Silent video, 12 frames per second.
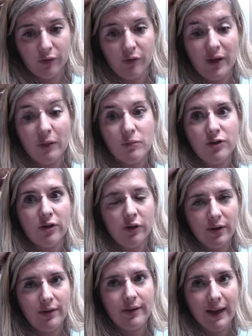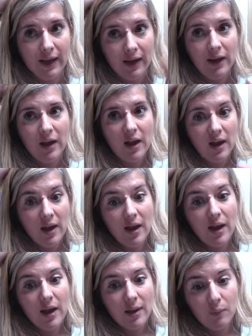So now I'm just going to say
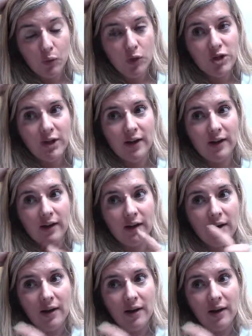emotion,